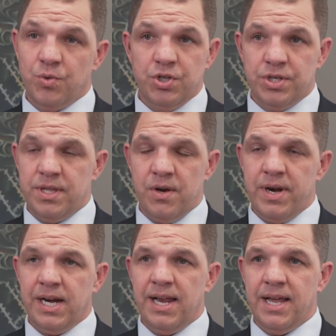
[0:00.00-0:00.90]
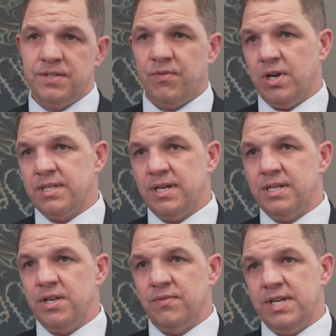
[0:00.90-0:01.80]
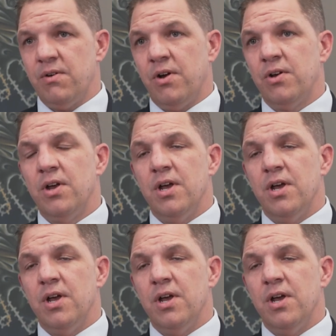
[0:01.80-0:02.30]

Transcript: which theoretically has a volatility of zero,